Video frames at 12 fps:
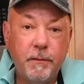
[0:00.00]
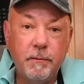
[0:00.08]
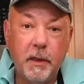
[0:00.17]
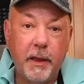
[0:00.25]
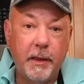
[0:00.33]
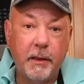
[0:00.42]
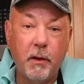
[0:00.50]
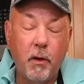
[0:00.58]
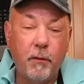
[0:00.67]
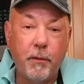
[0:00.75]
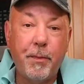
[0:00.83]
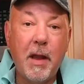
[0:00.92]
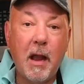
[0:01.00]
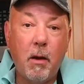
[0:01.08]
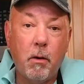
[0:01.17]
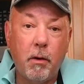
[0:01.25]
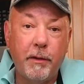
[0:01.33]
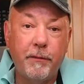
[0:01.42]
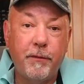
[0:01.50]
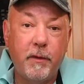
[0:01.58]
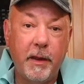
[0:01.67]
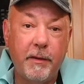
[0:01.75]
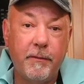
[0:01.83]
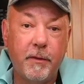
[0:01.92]
like, overpowering
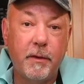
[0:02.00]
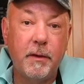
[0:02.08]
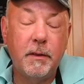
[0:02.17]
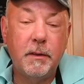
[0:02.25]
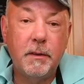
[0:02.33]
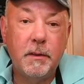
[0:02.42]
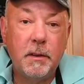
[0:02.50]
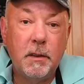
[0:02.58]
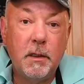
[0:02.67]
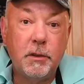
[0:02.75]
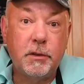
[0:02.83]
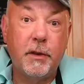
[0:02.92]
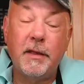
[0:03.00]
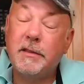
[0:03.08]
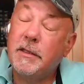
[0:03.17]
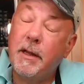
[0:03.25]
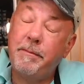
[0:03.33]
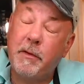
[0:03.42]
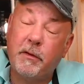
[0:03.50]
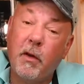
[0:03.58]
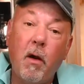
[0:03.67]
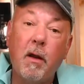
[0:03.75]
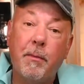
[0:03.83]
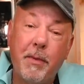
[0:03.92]
flavor. So that's something to
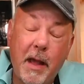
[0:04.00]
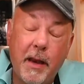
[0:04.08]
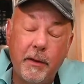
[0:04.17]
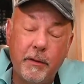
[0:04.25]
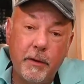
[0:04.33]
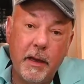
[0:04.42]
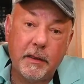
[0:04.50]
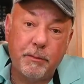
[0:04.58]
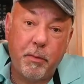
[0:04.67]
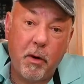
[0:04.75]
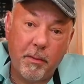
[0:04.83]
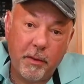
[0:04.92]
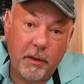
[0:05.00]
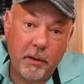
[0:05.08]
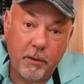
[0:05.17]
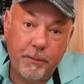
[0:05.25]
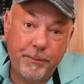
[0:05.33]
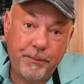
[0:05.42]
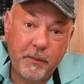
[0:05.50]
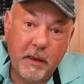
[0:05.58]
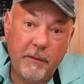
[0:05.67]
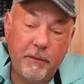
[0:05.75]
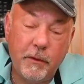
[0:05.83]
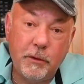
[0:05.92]
talk about at your next barbecue.
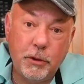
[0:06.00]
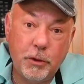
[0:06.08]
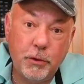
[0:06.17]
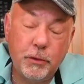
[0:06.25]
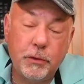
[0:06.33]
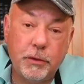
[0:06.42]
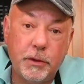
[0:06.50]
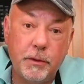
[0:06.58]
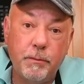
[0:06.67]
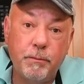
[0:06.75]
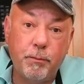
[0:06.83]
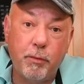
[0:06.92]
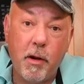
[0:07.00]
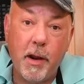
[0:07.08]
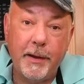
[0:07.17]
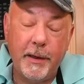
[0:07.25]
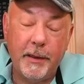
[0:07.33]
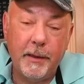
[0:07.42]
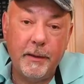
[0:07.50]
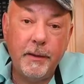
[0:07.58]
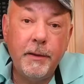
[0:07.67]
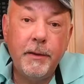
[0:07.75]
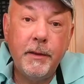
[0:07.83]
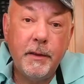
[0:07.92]
If you choose to brine it
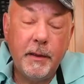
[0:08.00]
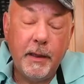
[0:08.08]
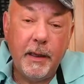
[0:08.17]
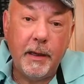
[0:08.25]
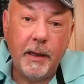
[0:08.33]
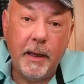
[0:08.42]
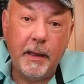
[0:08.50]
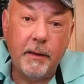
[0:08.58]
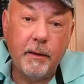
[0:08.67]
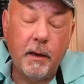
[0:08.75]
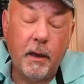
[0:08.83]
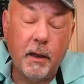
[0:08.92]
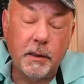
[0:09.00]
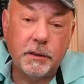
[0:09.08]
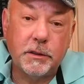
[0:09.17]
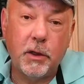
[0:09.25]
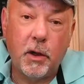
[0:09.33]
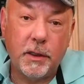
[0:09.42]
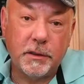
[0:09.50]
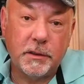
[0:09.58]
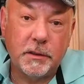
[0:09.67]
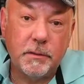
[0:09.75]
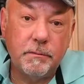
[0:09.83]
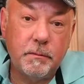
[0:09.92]
in a
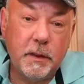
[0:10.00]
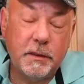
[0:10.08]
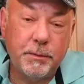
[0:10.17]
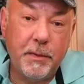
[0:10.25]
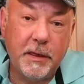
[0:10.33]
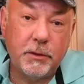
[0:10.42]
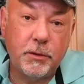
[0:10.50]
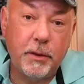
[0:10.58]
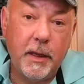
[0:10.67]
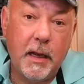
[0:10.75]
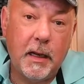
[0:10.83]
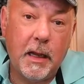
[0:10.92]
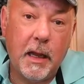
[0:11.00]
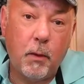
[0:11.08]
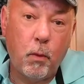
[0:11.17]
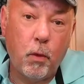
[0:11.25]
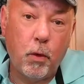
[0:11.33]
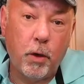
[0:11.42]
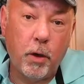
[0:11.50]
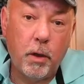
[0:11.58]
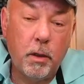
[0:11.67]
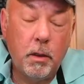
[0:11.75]
sauce, just make sure you add a lot of water.